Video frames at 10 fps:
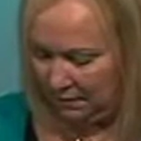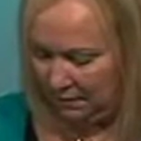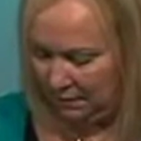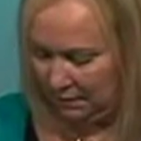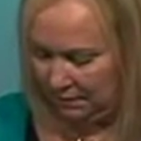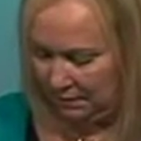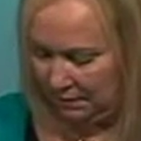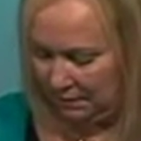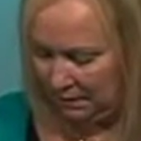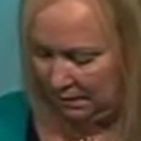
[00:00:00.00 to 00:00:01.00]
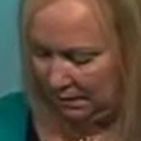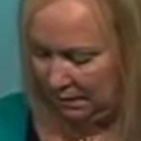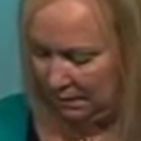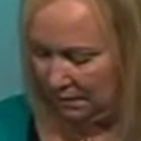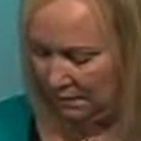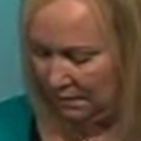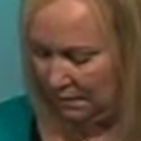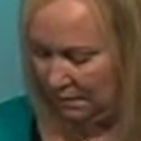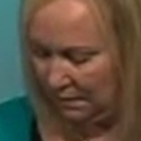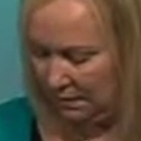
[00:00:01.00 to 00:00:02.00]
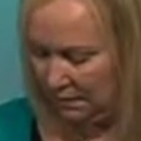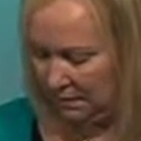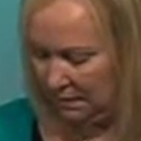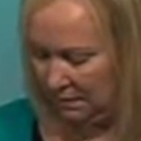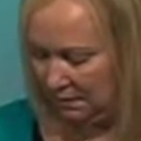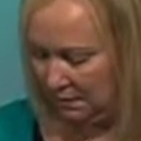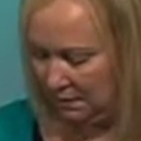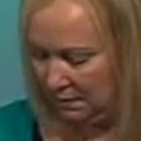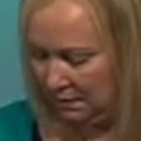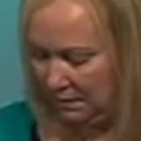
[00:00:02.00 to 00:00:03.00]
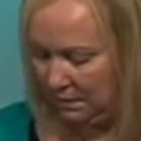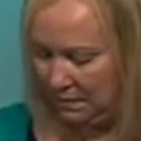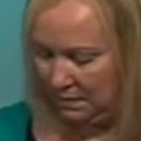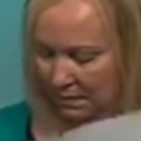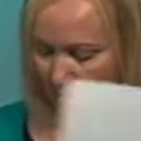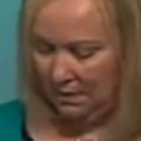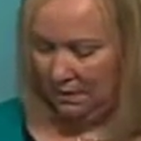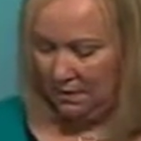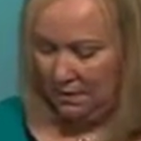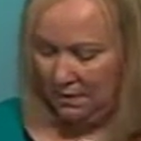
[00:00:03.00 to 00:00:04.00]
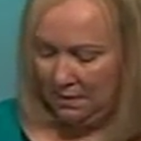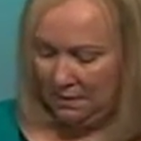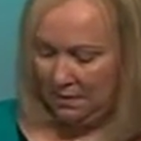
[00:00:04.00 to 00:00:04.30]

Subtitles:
Nothing is said.